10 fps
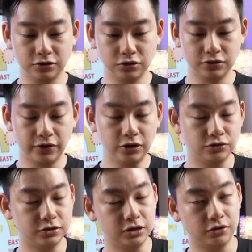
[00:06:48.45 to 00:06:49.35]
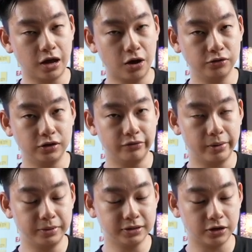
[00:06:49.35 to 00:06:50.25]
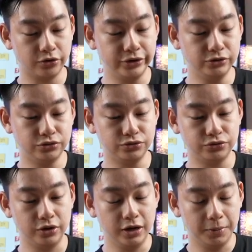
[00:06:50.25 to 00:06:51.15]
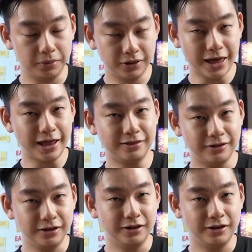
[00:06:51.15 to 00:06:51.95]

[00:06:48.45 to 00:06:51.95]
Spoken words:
So it's very interesting on how the developers are going to plan